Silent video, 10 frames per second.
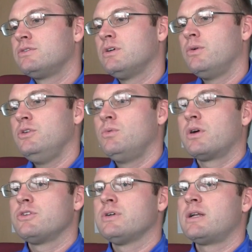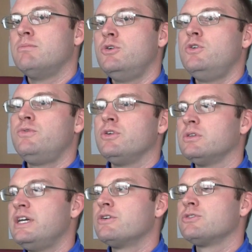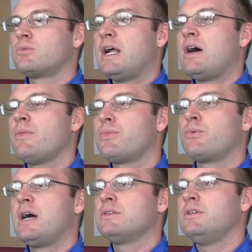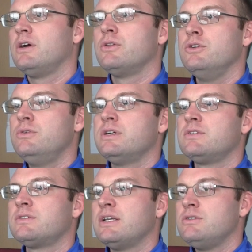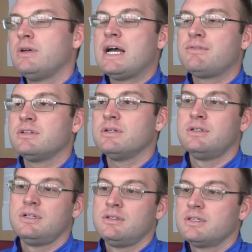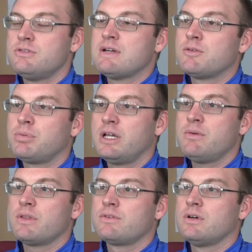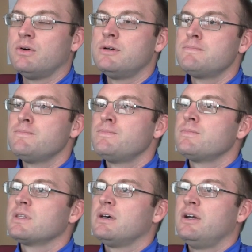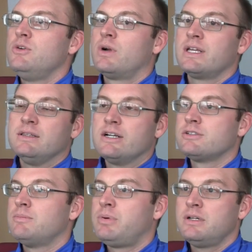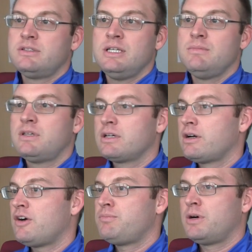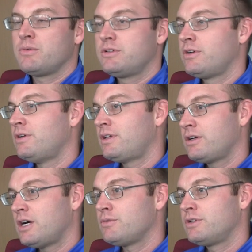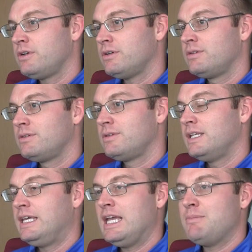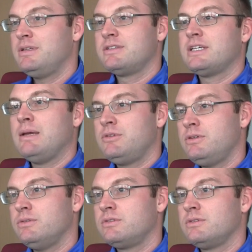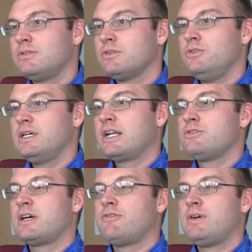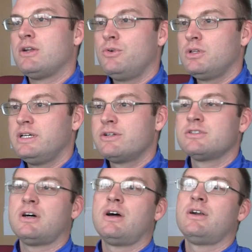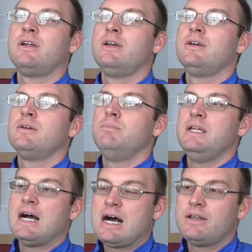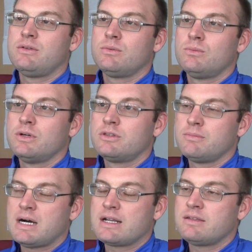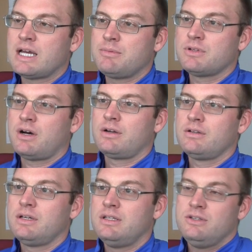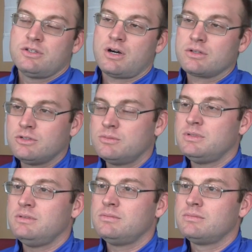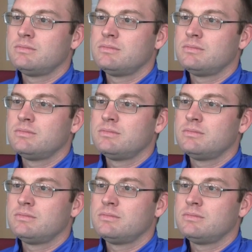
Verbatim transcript: So you want to try to move your leaders around throughout the other units that you have to play with. So you want to get leaders on punt team, kickoff, punt return, and kickoff return. They can't be the same dudes. So you got to try to find who the leaders are beyond what their body types are. And then you talk to them.